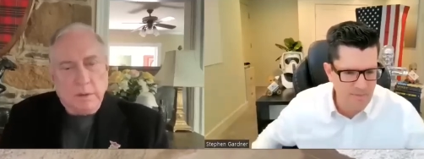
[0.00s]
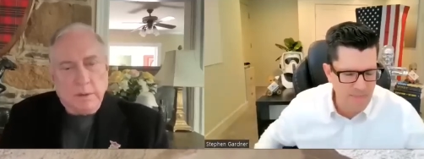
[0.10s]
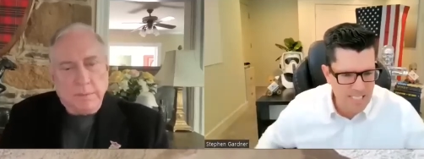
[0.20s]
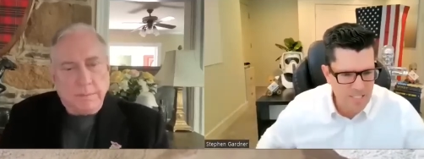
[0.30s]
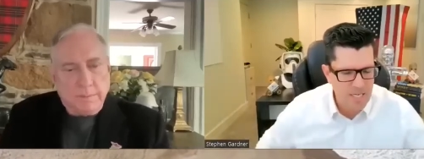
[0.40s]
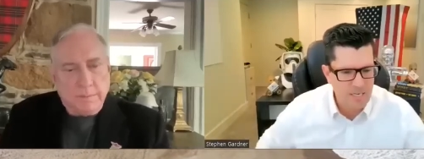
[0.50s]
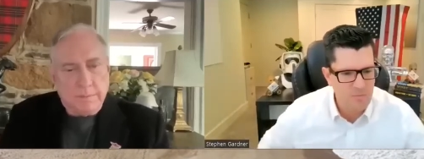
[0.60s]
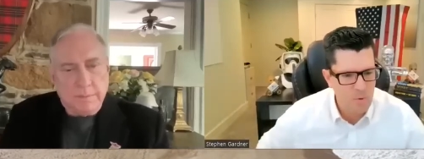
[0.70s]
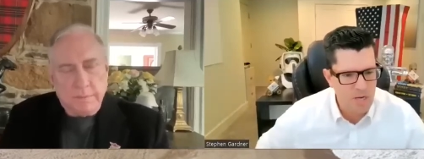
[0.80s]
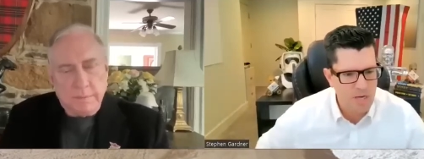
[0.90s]
Speaker 1: that's
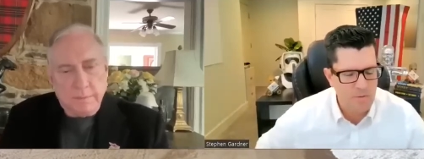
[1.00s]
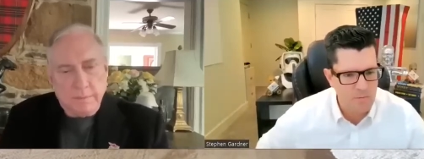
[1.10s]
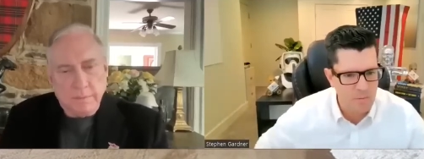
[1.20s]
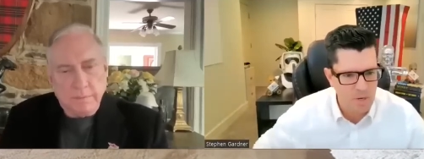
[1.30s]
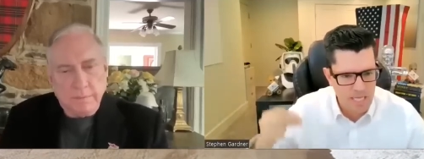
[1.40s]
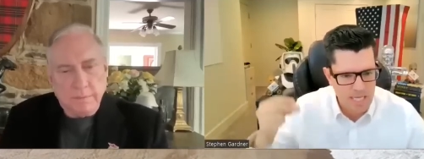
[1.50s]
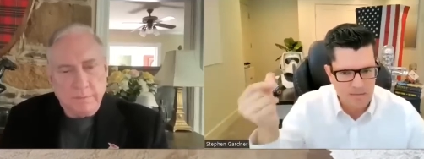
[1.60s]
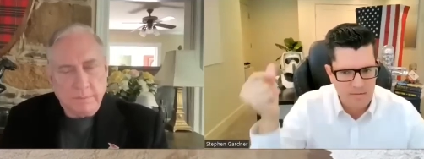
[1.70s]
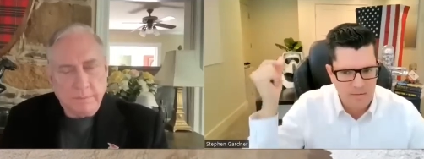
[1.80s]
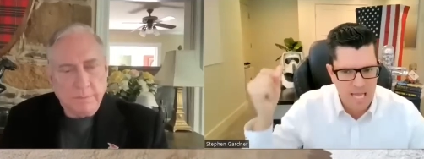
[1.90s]
can what can
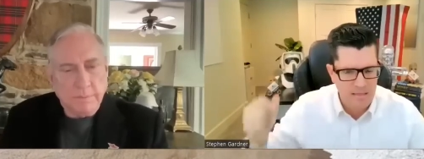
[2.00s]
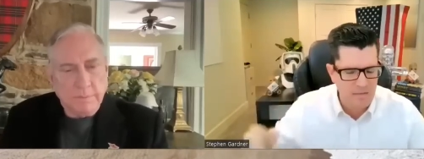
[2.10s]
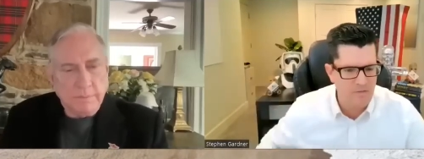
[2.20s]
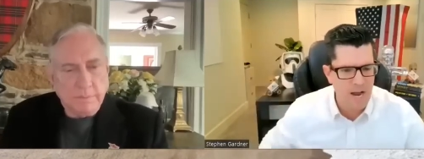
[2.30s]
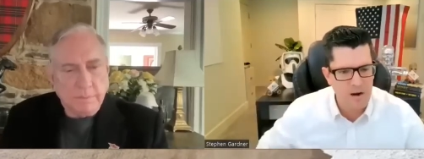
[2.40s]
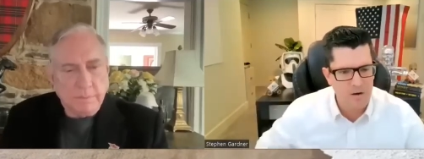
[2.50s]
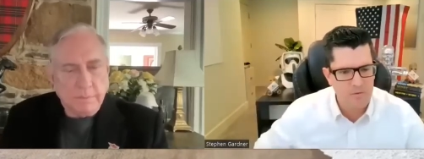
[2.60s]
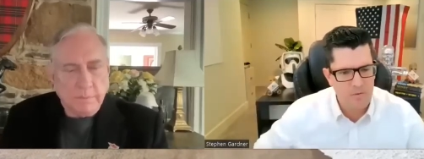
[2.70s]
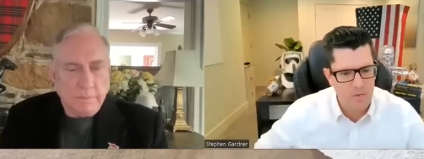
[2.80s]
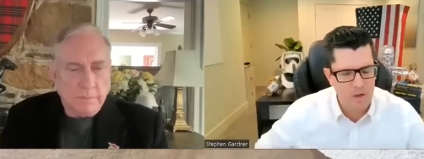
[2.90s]
really light the fire
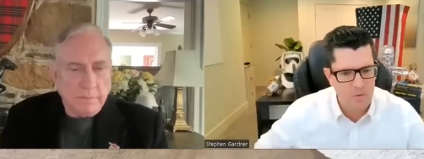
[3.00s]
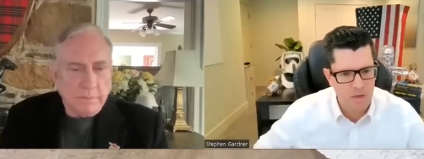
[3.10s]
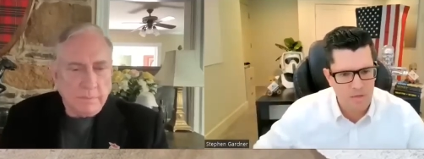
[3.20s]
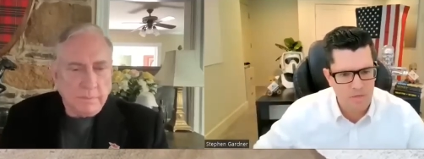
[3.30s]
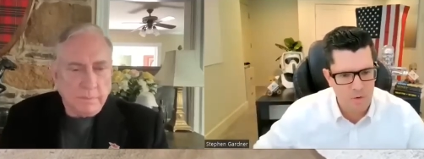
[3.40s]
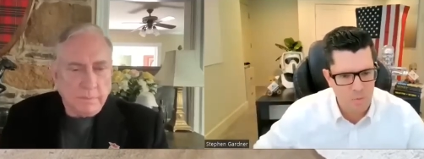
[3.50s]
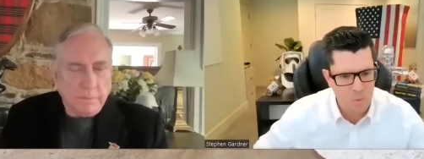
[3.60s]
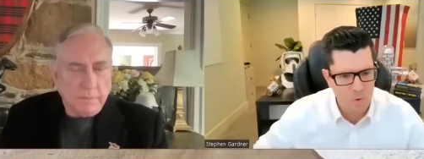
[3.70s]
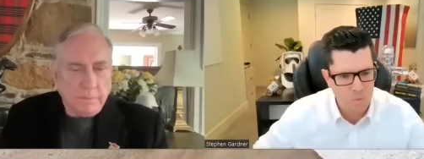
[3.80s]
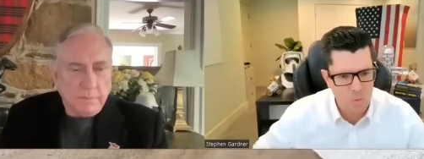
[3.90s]
of a, a, a third
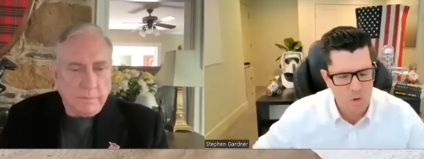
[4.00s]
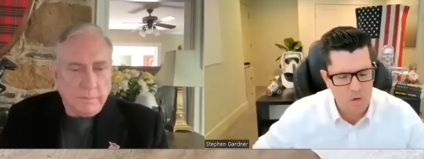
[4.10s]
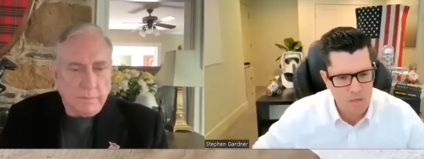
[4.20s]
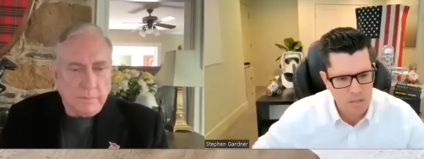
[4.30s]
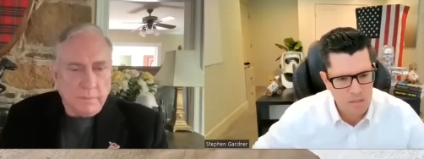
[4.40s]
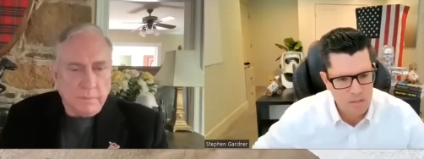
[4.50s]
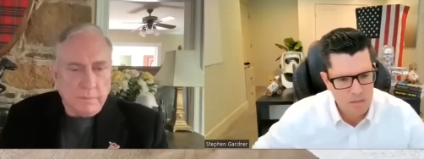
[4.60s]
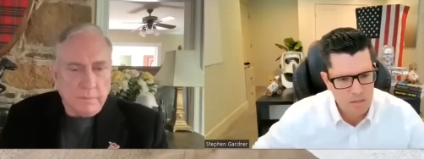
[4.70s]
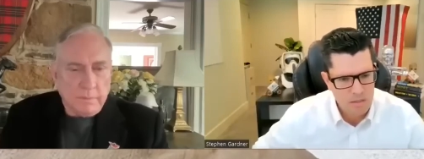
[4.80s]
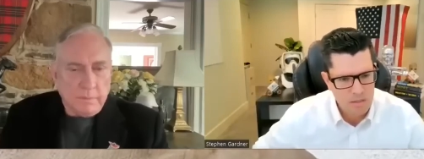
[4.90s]
world war.
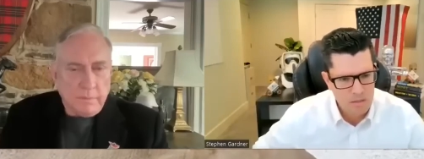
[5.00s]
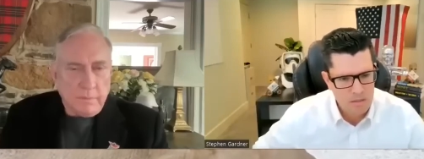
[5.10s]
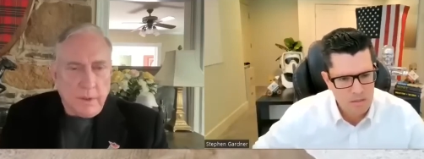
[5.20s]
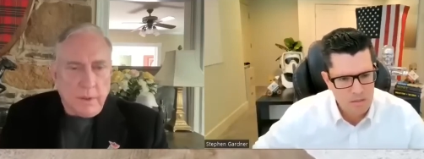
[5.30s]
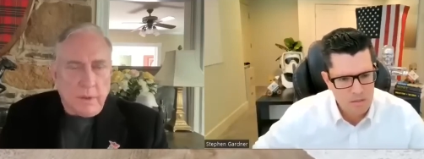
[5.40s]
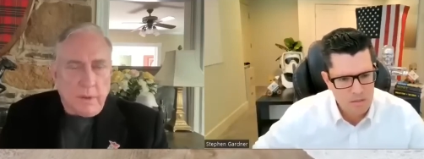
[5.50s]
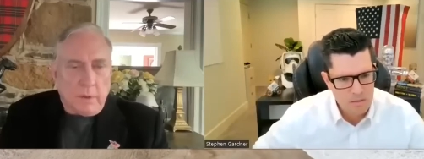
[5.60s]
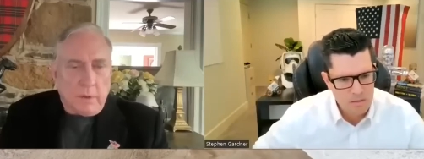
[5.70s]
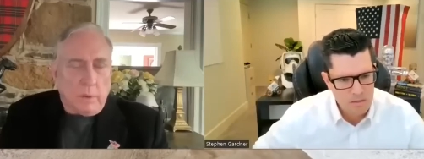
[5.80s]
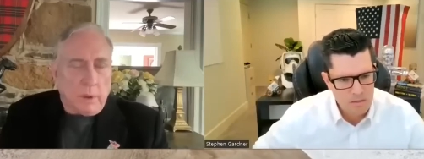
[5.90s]

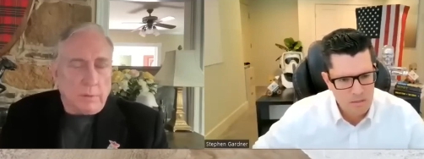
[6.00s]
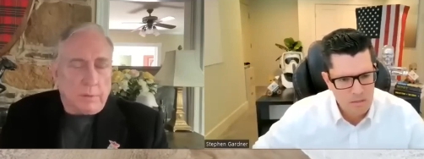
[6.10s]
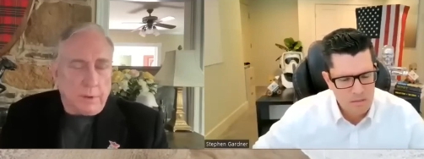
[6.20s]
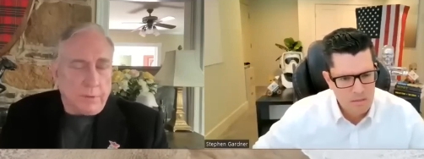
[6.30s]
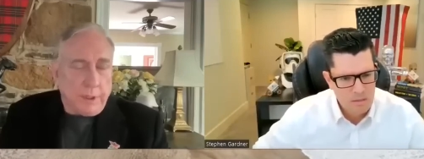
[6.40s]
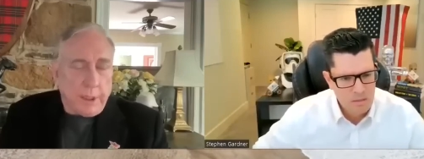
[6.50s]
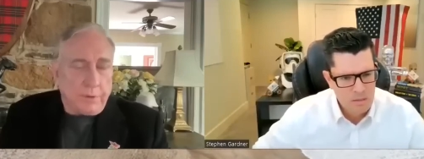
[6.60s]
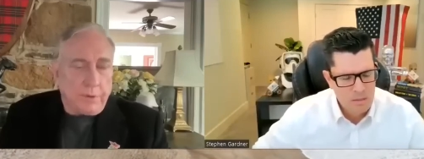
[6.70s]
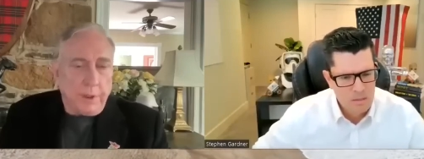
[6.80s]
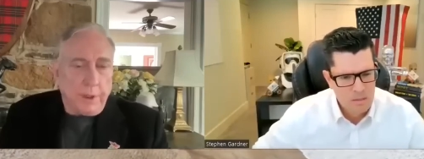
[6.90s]
Speaker 2: Well, first,
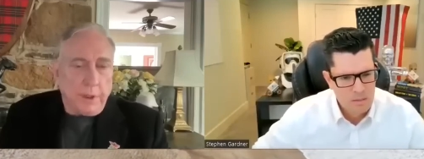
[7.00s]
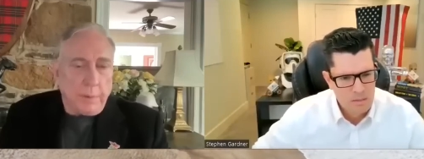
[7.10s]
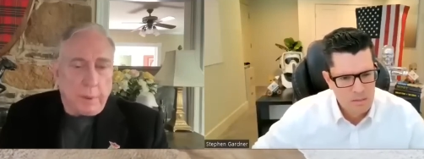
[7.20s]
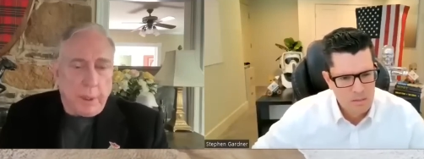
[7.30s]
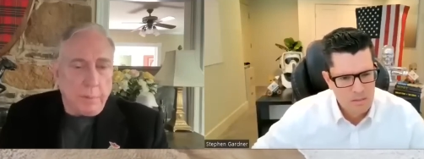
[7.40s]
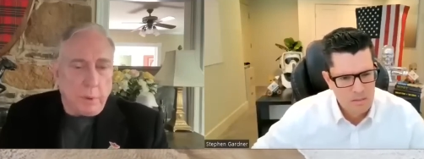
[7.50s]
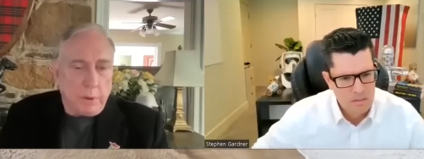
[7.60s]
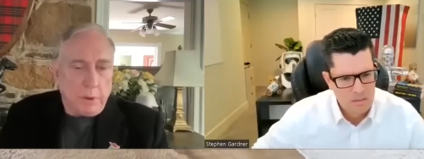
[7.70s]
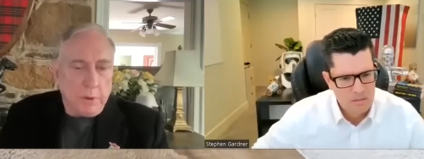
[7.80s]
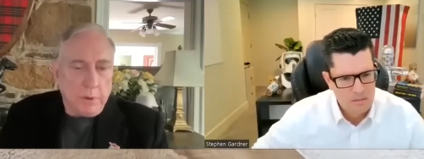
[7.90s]
that's the uh, playbook.
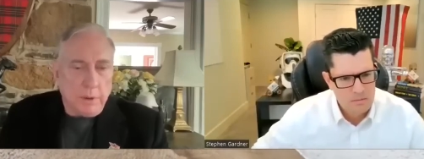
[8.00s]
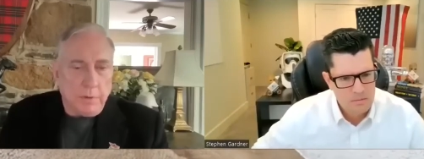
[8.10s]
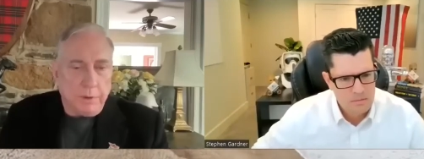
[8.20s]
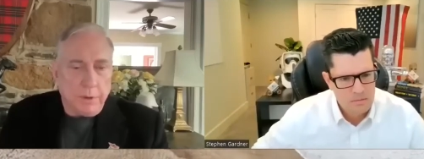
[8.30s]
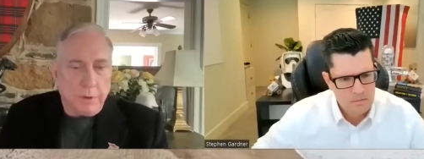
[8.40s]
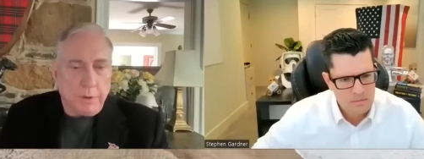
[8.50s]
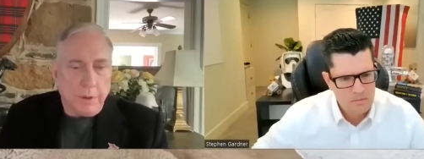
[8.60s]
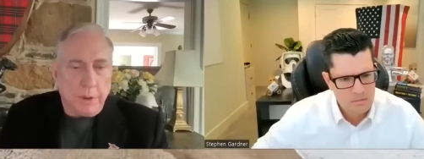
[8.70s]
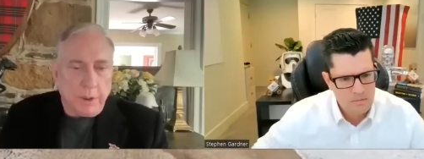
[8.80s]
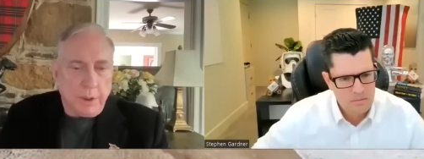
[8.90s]
If you're
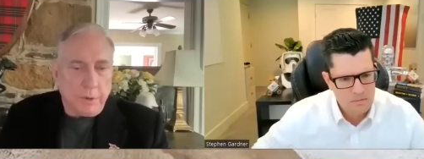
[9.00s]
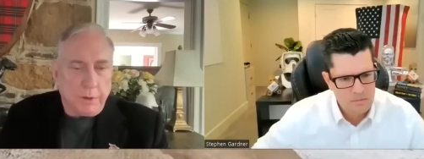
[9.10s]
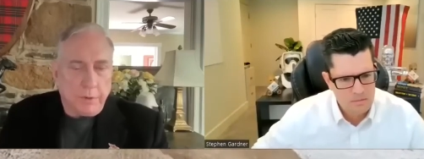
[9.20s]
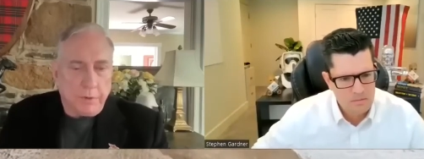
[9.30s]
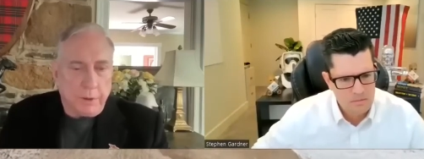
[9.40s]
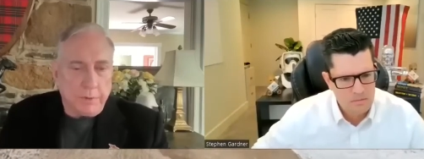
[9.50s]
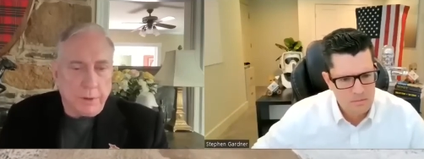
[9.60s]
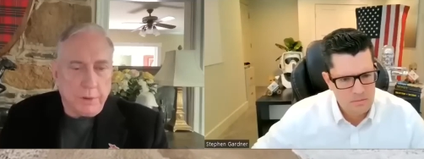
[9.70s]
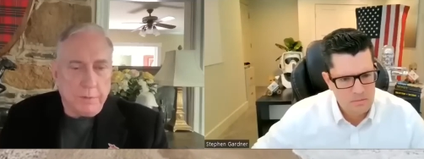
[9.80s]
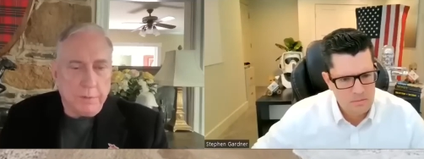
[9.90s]
a
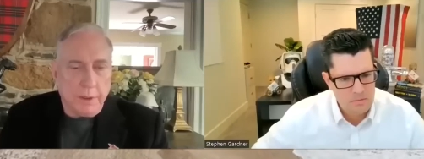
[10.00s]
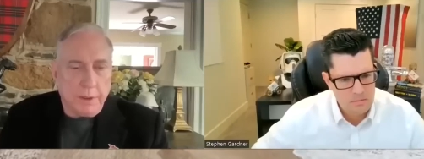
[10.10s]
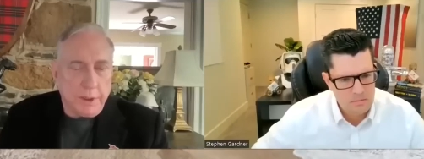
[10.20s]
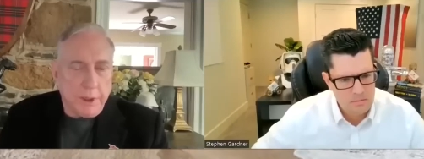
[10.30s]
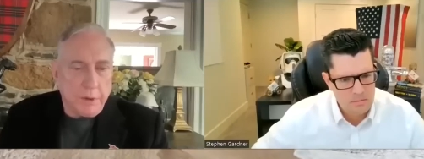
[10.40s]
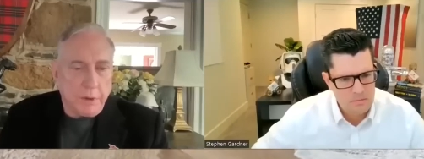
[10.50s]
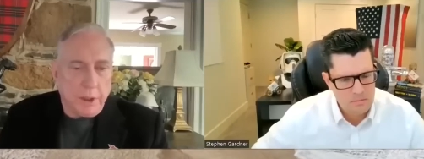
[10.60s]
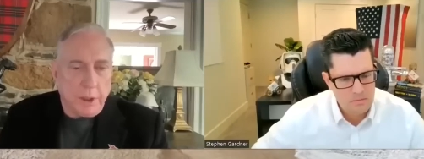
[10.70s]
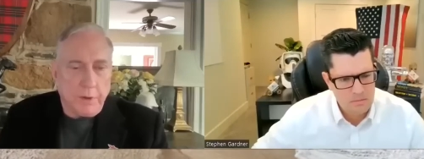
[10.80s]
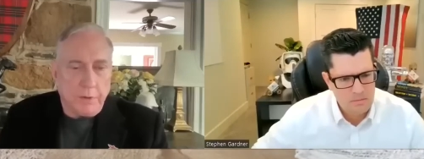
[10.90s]
neoconservative, and the
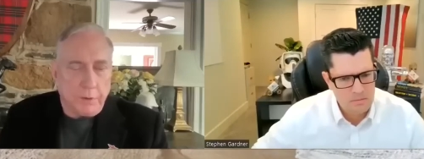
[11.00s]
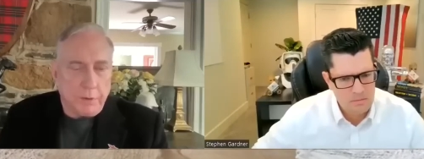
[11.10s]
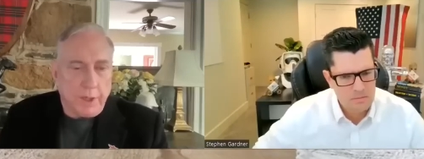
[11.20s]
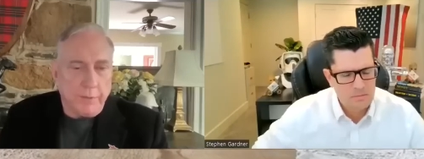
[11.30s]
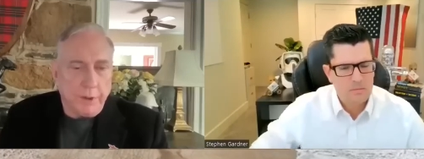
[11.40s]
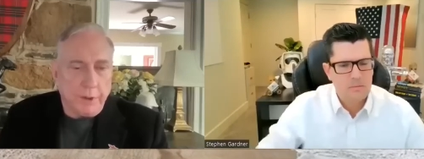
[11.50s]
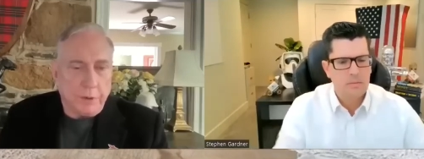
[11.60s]
neocons are driving the